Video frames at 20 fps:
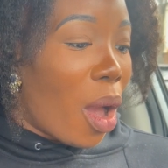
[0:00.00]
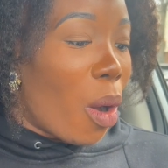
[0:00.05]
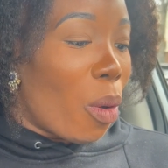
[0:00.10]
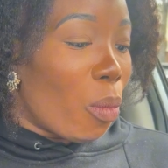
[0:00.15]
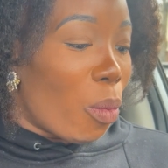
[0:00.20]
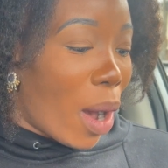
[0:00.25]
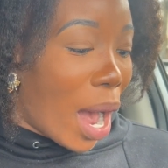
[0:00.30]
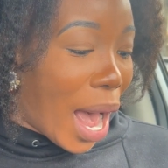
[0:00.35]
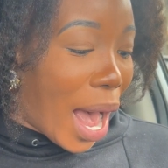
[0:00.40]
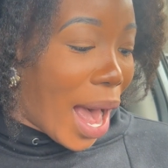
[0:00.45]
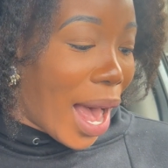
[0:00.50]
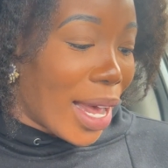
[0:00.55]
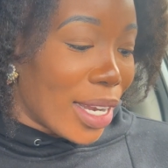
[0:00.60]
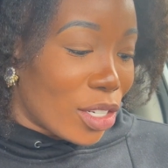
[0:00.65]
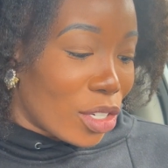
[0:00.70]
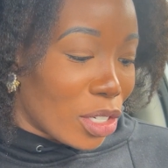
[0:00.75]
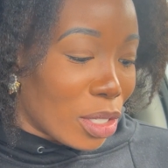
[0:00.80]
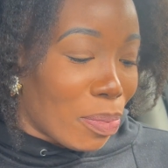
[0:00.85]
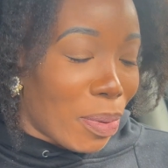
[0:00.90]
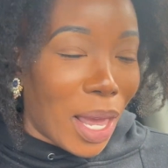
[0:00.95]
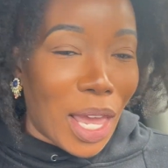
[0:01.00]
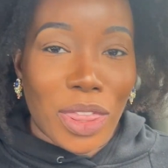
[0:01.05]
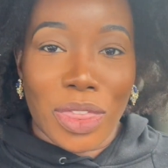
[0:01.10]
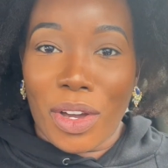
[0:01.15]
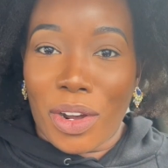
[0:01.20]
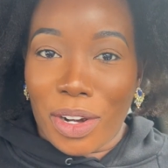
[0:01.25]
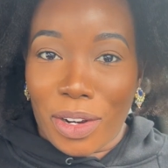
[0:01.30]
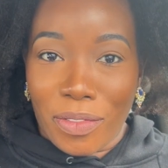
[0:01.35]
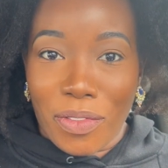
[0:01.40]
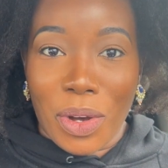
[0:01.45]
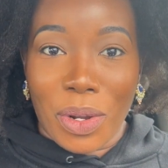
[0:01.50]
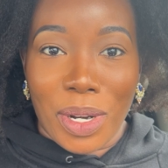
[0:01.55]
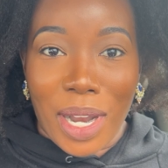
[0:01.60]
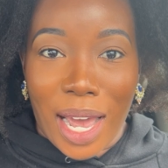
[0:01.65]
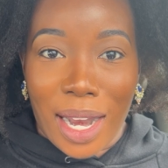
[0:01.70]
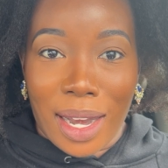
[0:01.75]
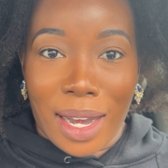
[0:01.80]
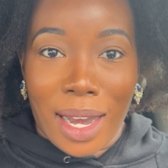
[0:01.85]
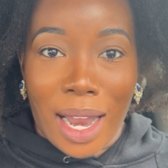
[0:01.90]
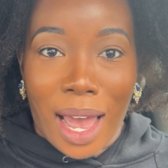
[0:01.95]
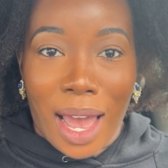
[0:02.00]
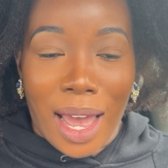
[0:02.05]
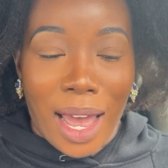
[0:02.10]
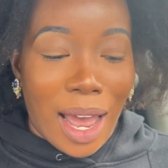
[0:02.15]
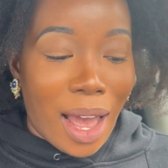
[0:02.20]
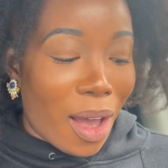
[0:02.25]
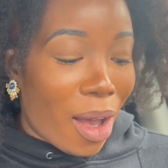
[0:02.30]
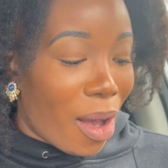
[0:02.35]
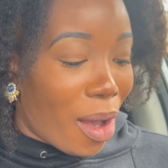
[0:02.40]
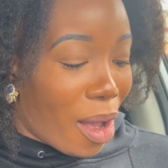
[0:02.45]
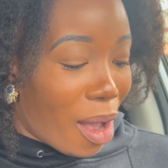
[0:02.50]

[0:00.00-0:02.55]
why i just paid $34.99